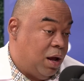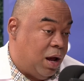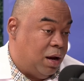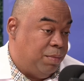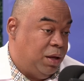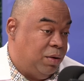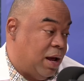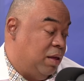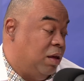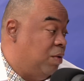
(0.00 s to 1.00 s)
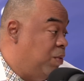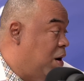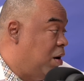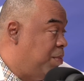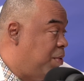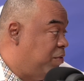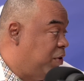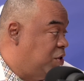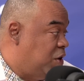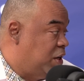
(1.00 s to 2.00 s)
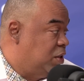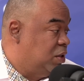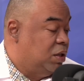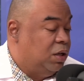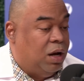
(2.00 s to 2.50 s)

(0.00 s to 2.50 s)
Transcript: And I mean, I think we are the perfect choice